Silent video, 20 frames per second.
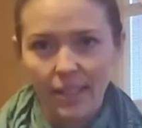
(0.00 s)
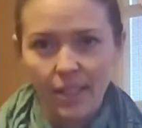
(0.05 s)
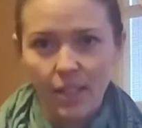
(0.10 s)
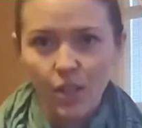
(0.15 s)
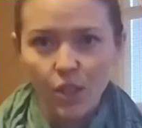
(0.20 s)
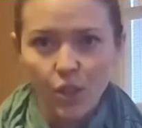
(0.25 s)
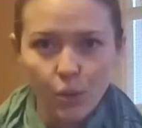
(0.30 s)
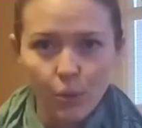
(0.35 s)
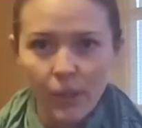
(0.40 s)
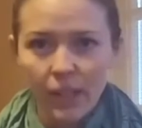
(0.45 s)

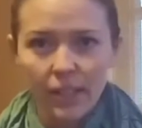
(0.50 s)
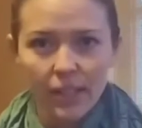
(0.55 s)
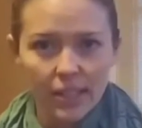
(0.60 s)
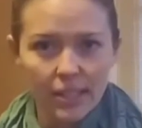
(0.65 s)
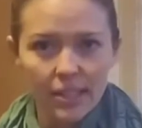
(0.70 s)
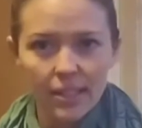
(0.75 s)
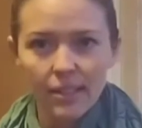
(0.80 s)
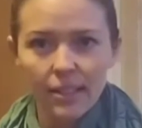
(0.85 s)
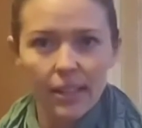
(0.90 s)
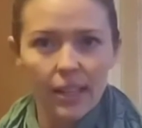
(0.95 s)
doing
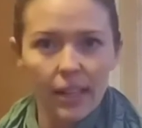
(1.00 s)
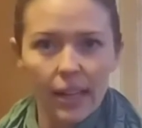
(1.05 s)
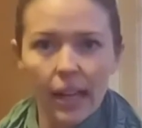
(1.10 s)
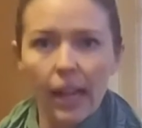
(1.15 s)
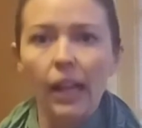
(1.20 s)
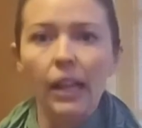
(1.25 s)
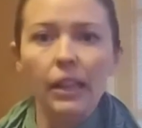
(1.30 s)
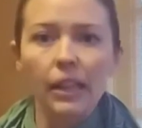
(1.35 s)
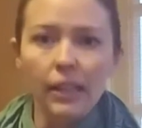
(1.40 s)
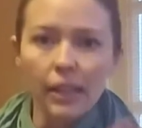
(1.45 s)
this
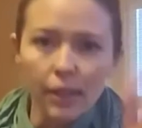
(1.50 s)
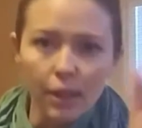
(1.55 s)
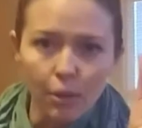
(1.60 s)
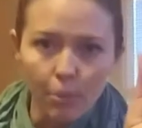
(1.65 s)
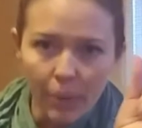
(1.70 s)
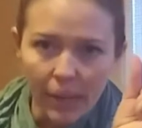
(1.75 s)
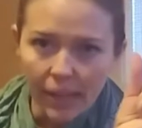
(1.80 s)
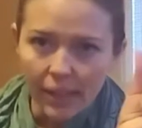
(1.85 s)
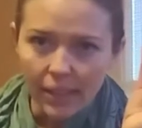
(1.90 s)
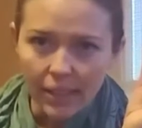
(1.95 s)
a little
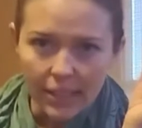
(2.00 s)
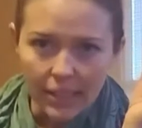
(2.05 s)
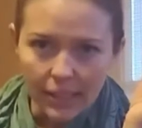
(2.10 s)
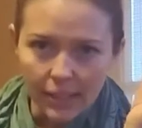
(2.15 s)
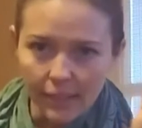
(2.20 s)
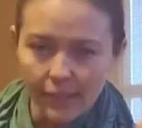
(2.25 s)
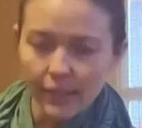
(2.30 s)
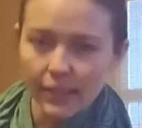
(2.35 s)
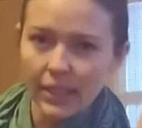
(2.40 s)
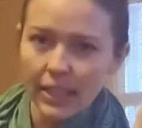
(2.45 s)
bit, this
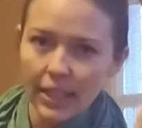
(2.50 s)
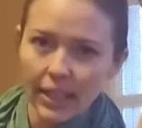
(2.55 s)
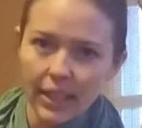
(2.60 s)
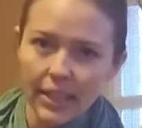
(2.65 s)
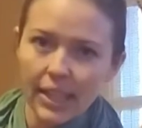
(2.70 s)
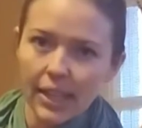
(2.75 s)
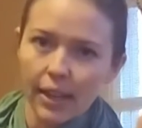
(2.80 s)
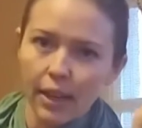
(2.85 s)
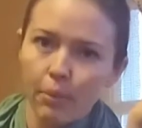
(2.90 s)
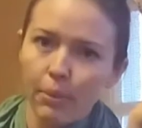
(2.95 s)
little teeny
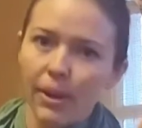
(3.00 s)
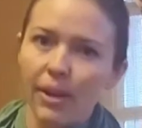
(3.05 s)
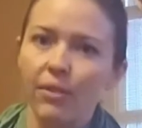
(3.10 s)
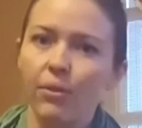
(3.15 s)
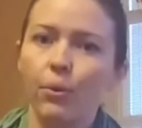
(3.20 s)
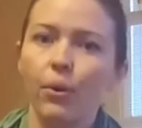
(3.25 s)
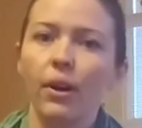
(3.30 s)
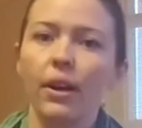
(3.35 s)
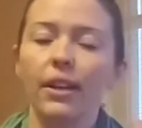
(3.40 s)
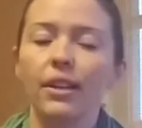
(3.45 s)
tiny bit of
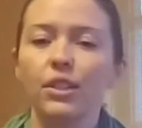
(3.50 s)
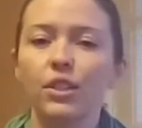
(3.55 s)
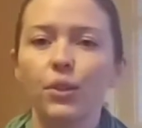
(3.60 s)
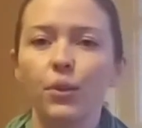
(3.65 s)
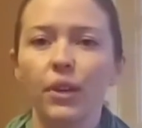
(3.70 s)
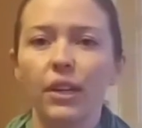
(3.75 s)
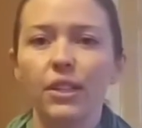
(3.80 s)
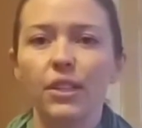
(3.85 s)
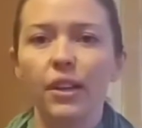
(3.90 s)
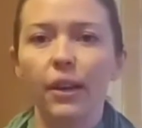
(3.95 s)
work is
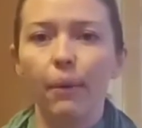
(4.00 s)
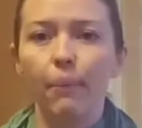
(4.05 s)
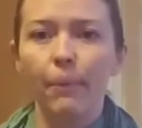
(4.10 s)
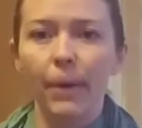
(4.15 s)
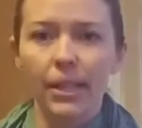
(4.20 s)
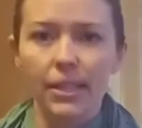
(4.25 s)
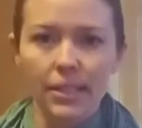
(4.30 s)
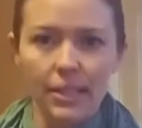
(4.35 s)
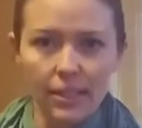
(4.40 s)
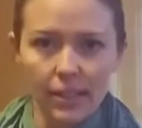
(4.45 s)
going to
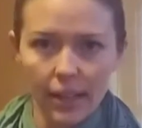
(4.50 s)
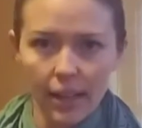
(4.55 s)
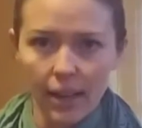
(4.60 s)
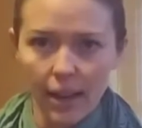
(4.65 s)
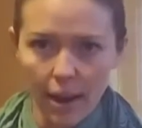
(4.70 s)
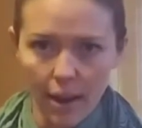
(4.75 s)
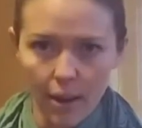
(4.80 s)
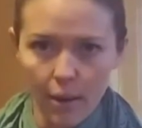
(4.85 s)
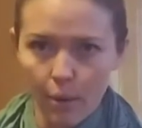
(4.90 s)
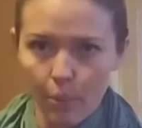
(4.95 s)
immensely
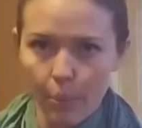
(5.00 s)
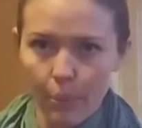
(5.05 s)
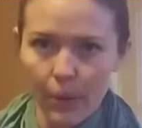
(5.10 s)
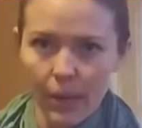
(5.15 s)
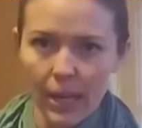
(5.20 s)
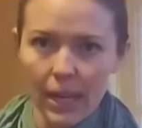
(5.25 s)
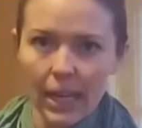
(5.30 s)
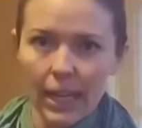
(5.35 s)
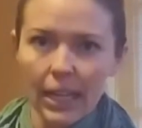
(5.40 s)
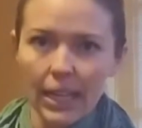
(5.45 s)
help
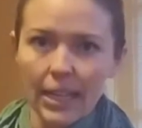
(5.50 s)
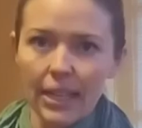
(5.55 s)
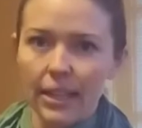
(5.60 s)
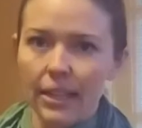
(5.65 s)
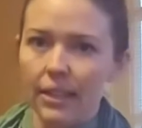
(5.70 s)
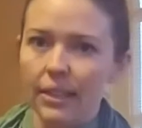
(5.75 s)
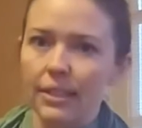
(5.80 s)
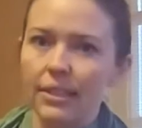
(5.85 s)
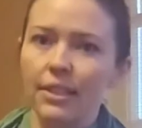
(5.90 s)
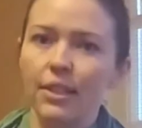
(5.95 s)

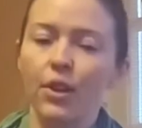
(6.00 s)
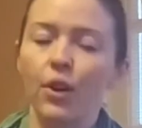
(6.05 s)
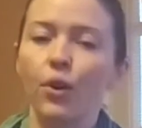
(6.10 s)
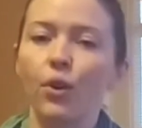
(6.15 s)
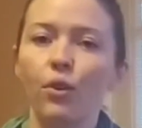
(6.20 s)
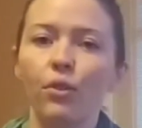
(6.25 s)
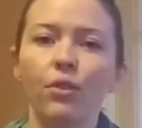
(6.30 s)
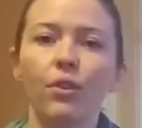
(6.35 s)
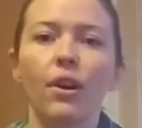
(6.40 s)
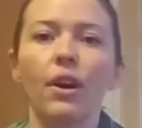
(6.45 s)
ease the
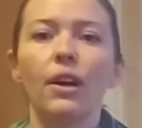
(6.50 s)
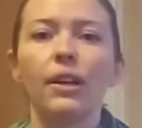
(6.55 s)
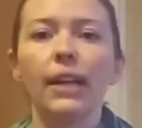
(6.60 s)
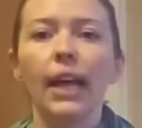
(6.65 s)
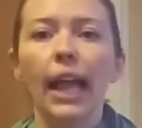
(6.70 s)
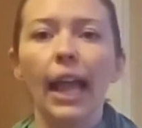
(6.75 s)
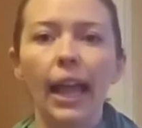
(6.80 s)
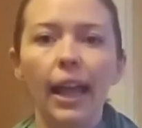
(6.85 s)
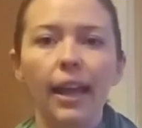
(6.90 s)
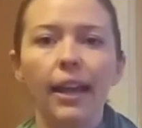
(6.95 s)

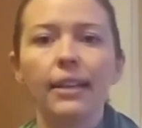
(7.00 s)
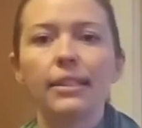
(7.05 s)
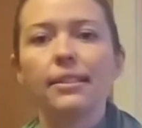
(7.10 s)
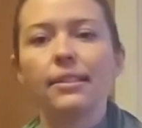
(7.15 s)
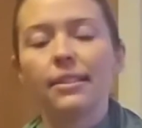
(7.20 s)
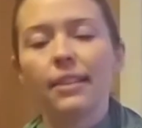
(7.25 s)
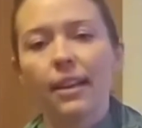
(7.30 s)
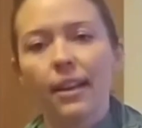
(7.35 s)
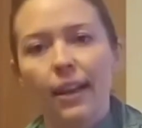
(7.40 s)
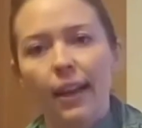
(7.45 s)
overall
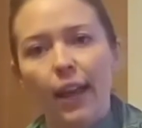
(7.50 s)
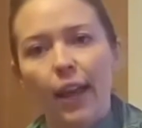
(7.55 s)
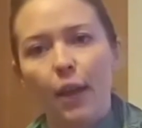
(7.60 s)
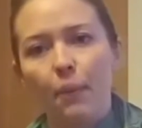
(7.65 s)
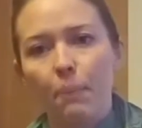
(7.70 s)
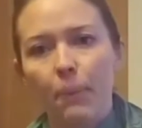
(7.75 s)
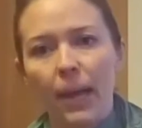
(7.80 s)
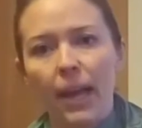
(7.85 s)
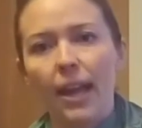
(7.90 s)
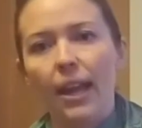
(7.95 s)
aches
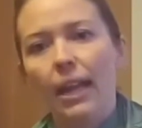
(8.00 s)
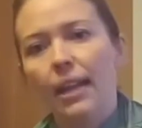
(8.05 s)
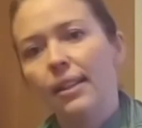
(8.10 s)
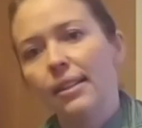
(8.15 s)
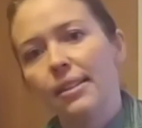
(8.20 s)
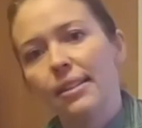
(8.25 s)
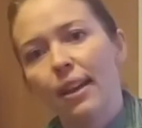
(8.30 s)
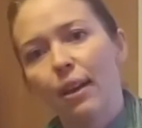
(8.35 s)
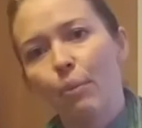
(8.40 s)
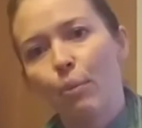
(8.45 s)
and
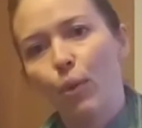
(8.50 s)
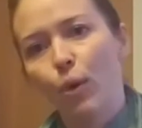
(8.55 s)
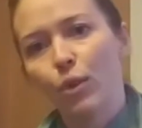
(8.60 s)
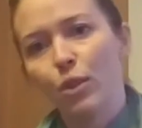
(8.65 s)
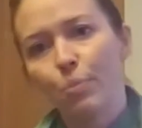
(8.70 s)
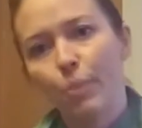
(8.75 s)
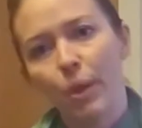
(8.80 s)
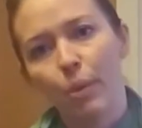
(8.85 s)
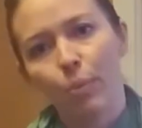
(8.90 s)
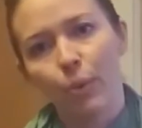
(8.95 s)
pains that
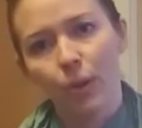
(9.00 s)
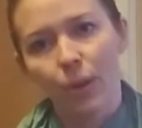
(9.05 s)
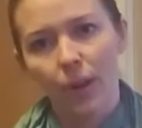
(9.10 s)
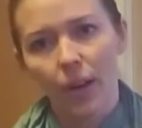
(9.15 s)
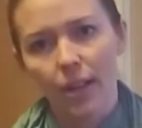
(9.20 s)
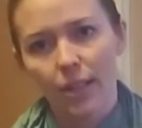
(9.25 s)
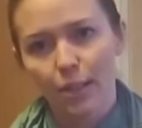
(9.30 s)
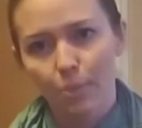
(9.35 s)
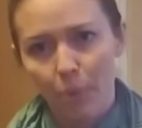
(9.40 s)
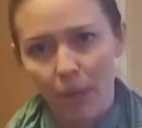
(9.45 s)
most people are
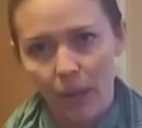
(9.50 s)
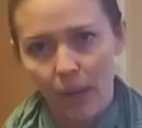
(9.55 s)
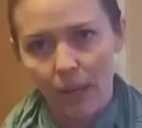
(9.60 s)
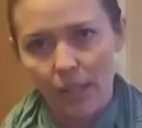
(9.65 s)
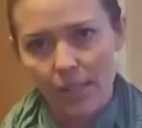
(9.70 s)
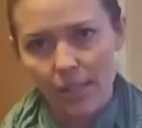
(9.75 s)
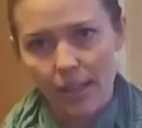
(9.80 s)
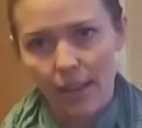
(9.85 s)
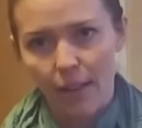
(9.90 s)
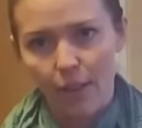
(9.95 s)

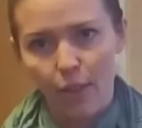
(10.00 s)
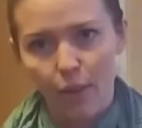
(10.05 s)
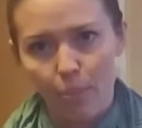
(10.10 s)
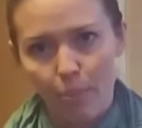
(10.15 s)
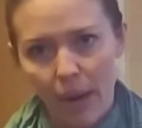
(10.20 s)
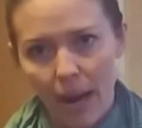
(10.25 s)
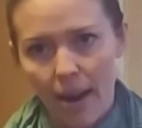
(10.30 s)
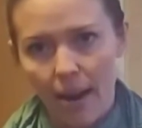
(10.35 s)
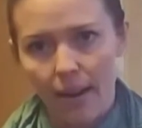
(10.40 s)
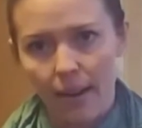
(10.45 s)
experiencing in their
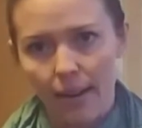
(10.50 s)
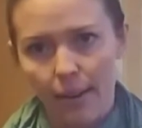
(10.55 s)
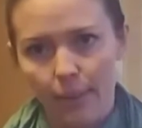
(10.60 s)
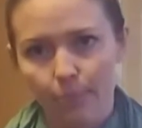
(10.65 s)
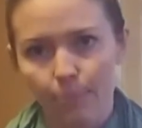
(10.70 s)
back.